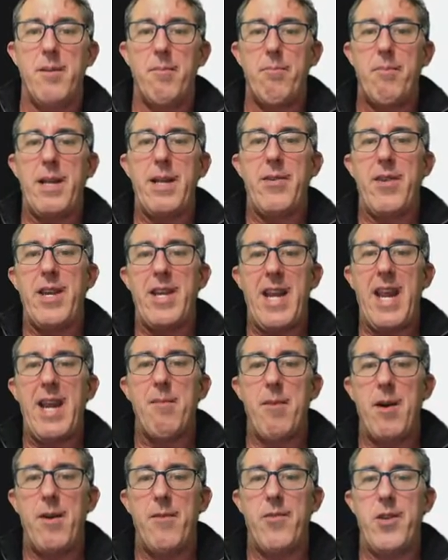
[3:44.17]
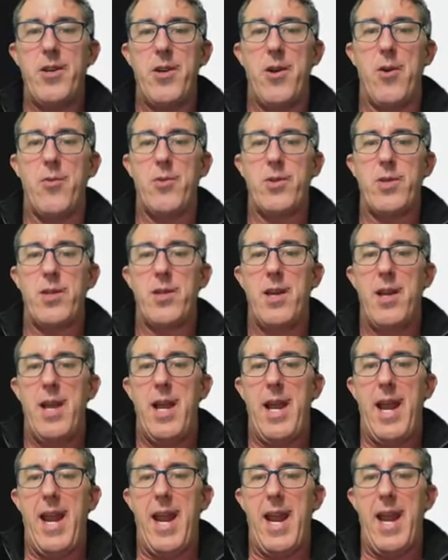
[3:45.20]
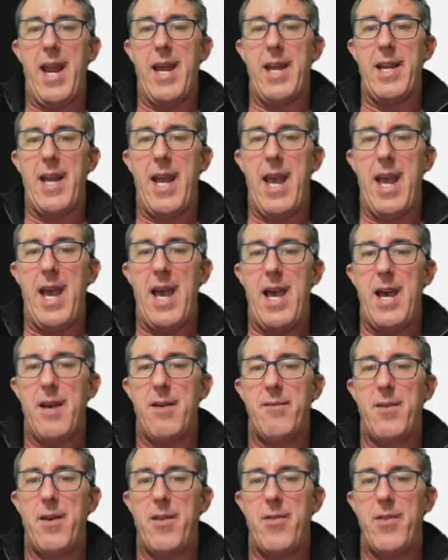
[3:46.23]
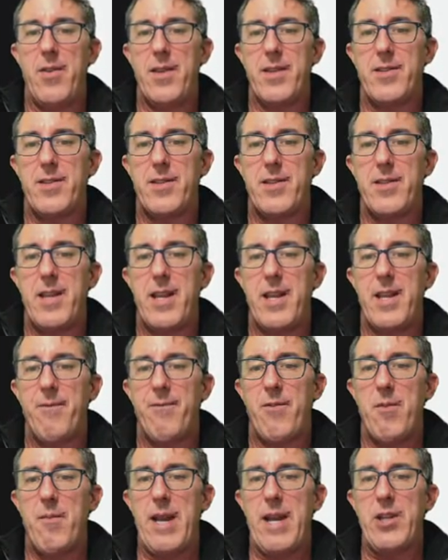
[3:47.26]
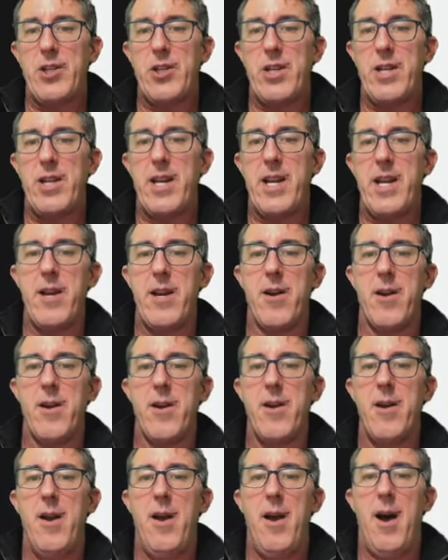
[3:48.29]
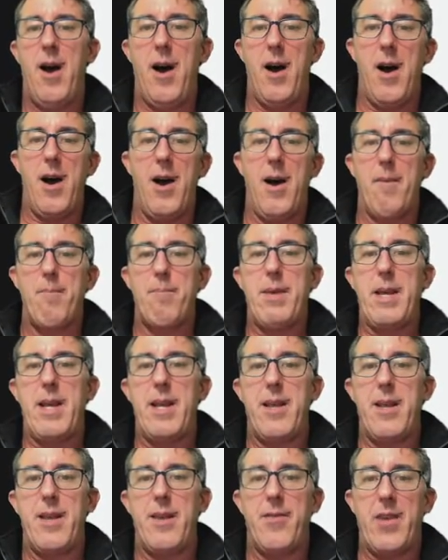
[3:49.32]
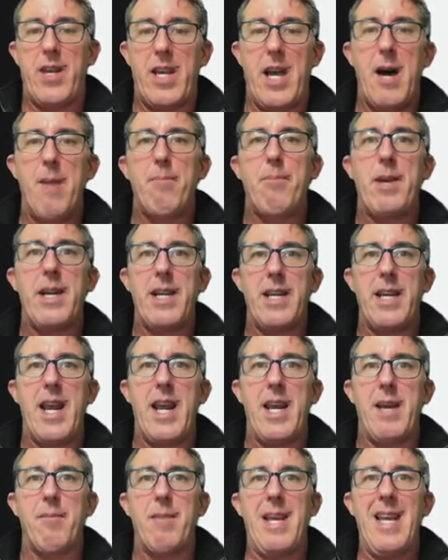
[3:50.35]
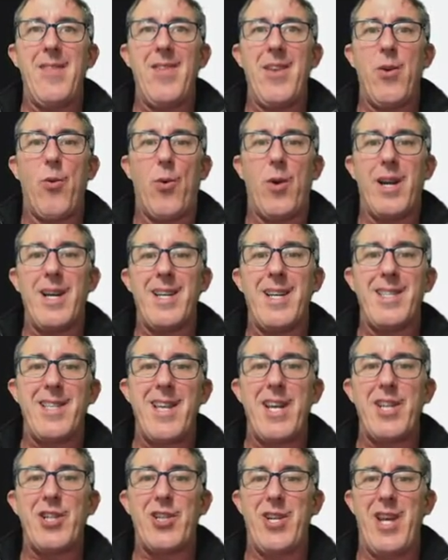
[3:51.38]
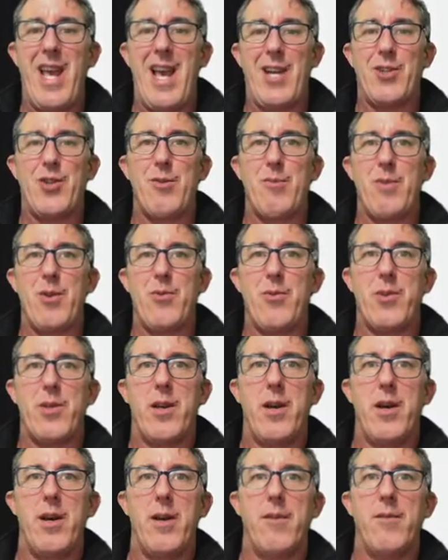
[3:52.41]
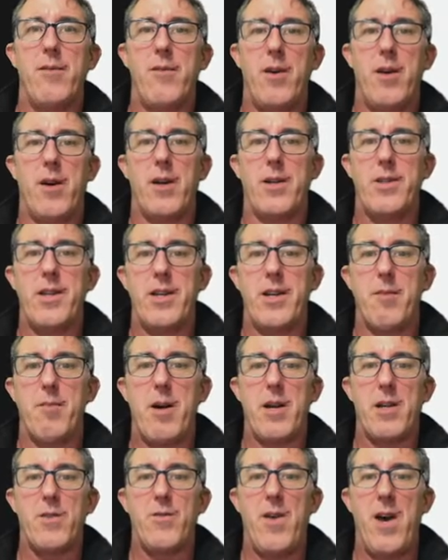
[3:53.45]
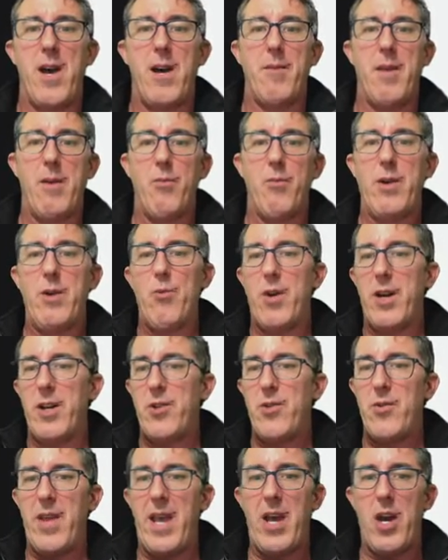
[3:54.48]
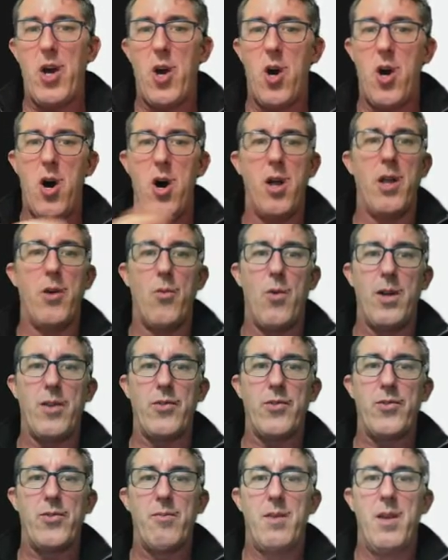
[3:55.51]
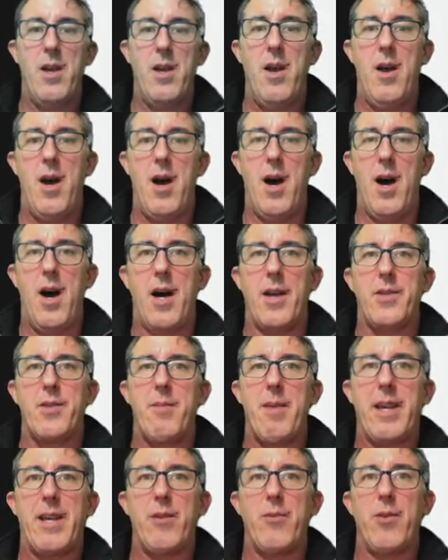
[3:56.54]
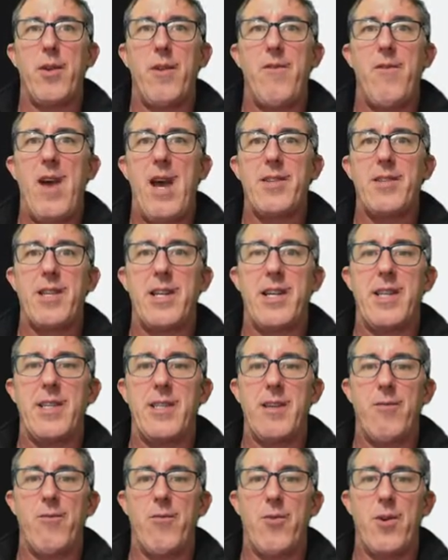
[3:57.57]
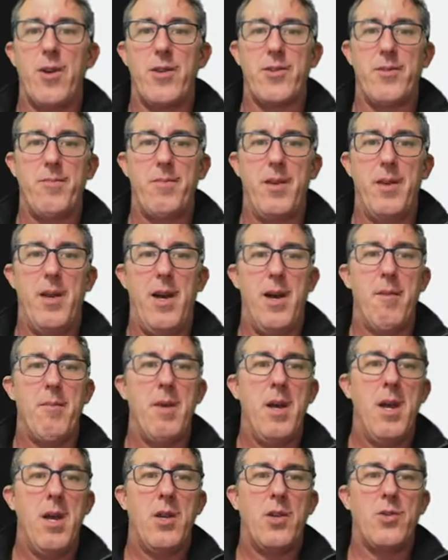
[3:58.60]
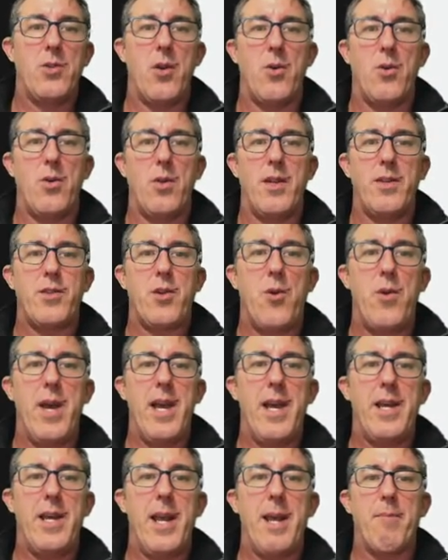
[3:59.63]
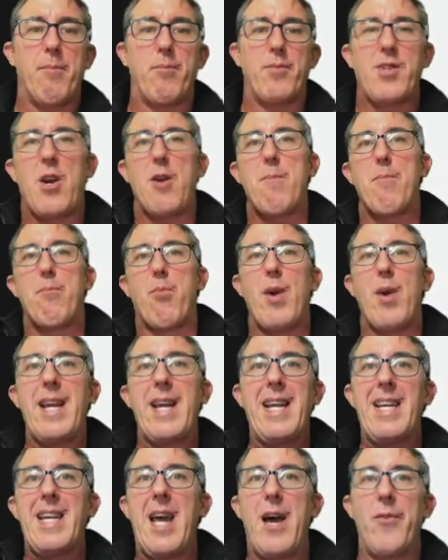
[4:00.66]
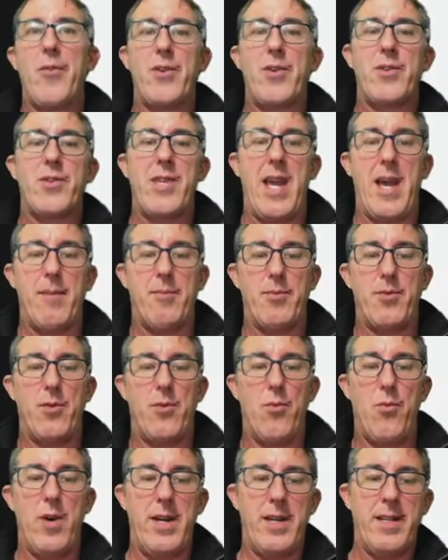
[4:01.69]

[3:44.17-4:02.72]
be the name of the note, and have this information here uh, be the company name in the organization attribute of our Tinderbox file. And we want to do that all at once uh, to make it really fast and easy for us. Um, so let's go ahead and start breaking down the steps. So one